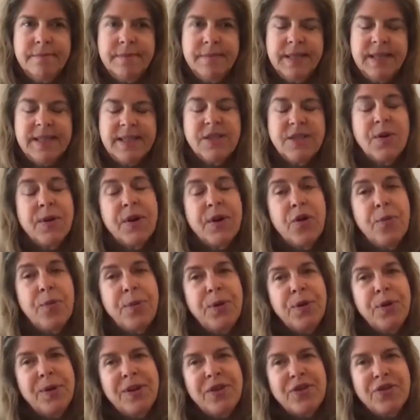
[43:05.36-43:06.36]
So I hope
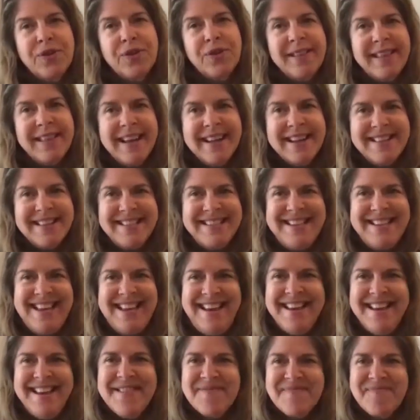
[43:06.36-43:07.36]
you enjoyed that
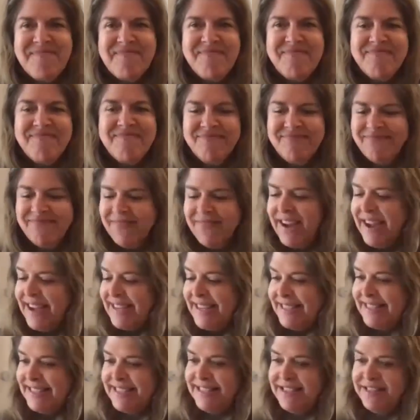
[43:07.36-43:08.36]
today. I
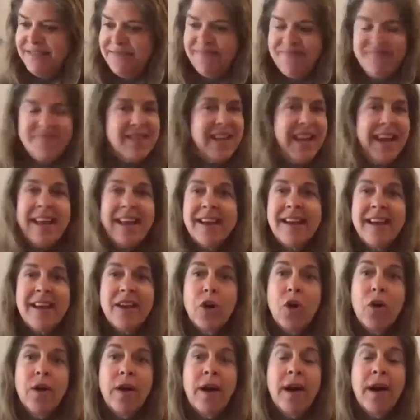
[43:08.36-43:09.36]
did. And
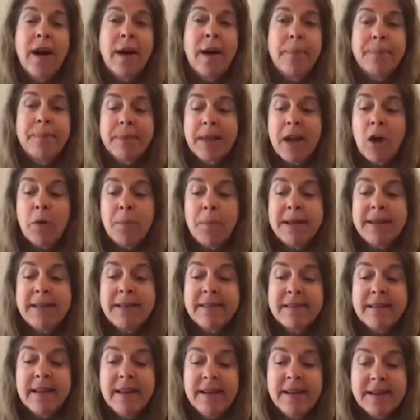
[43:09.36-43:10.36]
I'll be
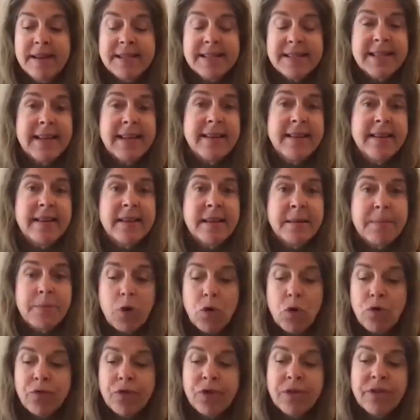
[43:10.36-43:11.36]
sending them
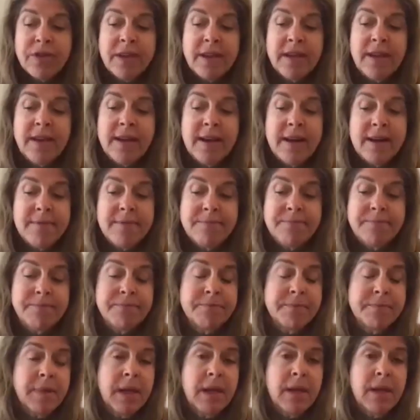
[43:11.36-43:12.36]
over the
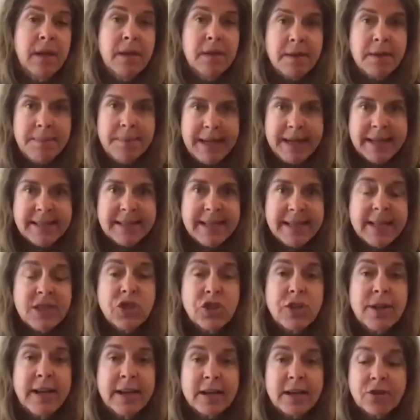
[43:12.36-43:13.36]
the
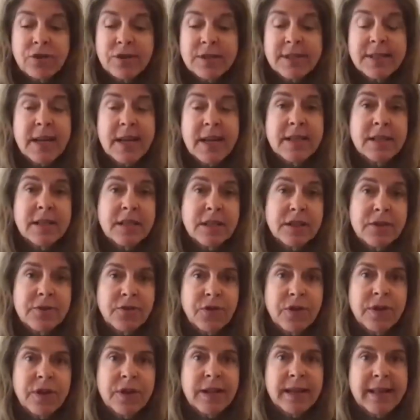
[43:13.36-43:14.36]
meditation exercises
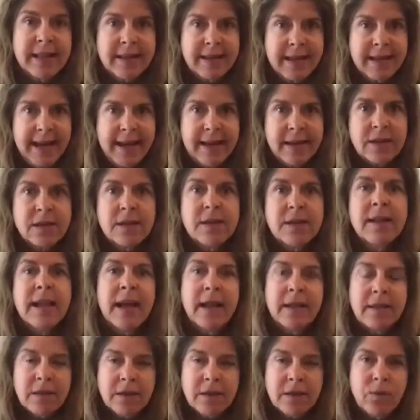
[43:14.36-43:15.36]
for the candle
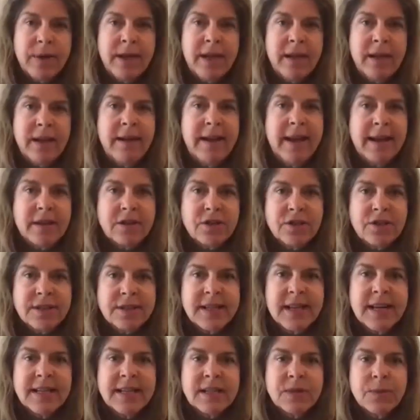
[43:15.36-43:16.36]
and the weeding
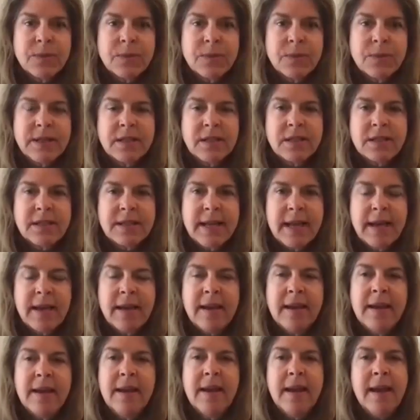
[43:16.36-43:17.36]
exercise we did
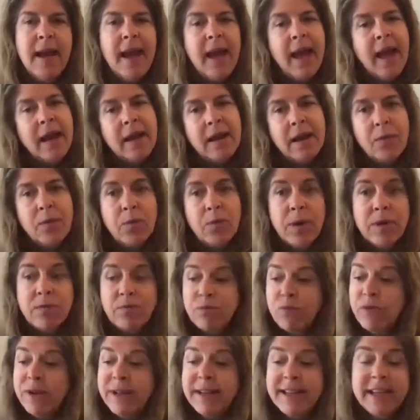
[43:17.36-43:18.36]
today. And I
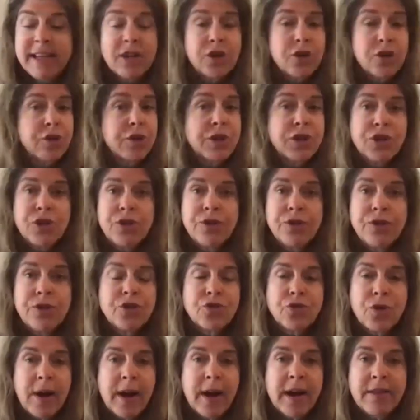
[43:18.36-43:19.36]
really encourage you to
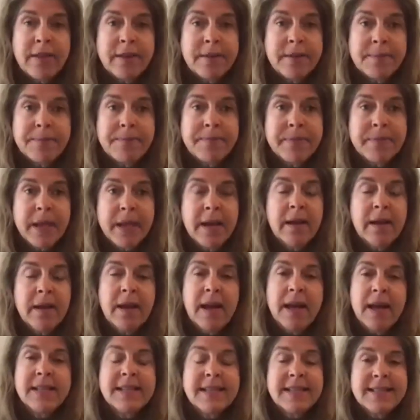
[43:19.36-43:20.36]
try them.
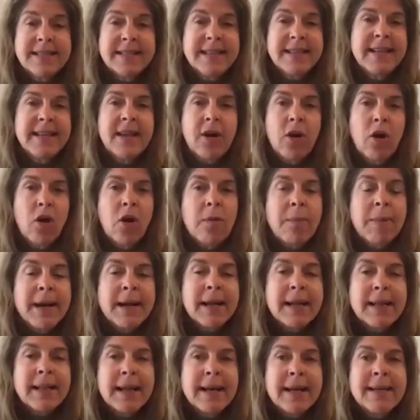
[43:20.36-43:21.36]
As I say to all my
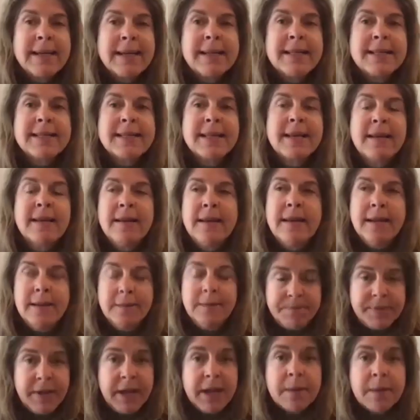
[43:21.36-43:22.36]
clients,
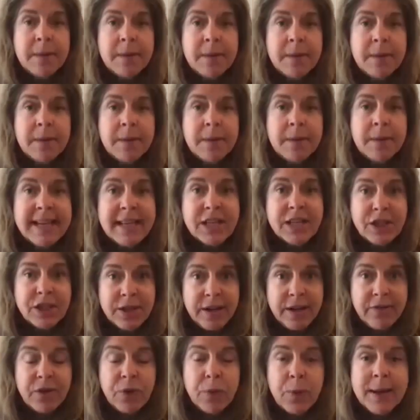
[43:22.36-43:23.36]
and I'm going to say it
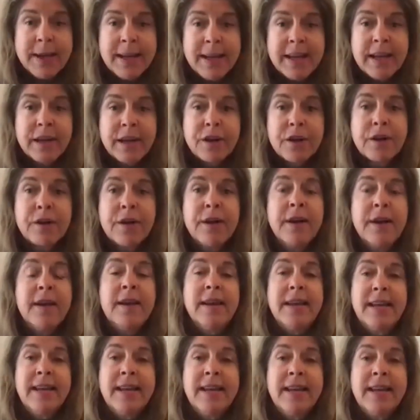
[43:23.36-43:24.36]
to everyone here,
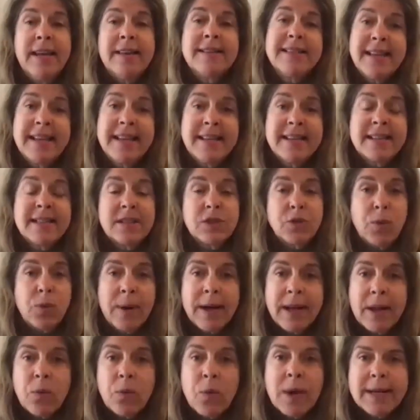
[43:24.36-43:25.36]
is it takes
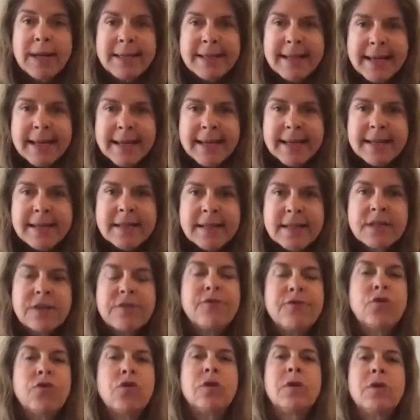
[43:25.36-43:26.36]
21 days to
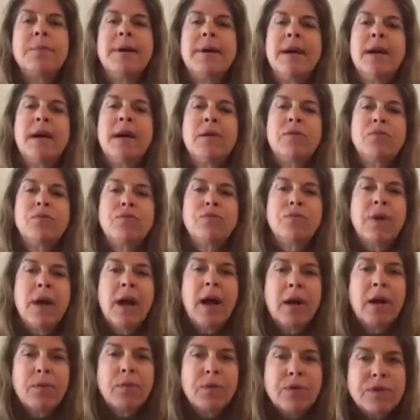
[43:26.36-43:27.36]
form
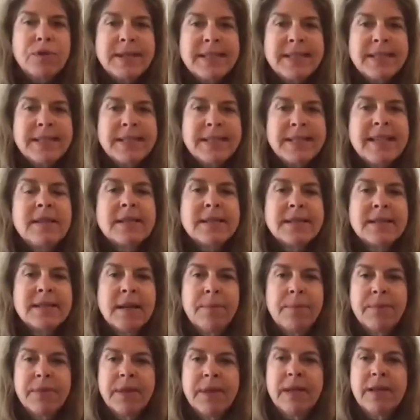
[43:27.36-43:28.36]
a routine to
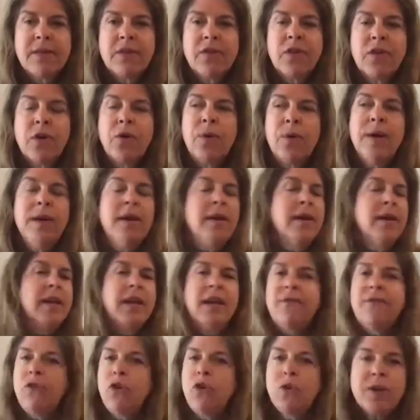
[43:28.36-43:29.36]
something. So
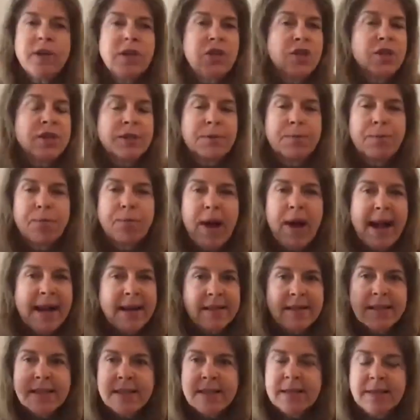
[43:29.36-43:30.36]
if you can just
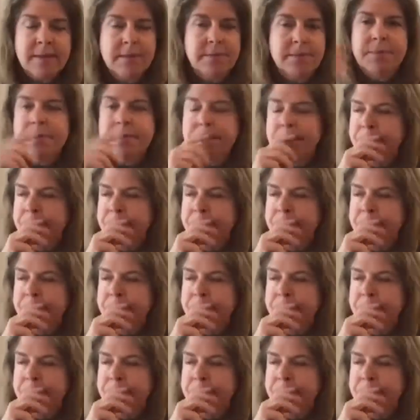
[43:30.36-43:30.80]
practice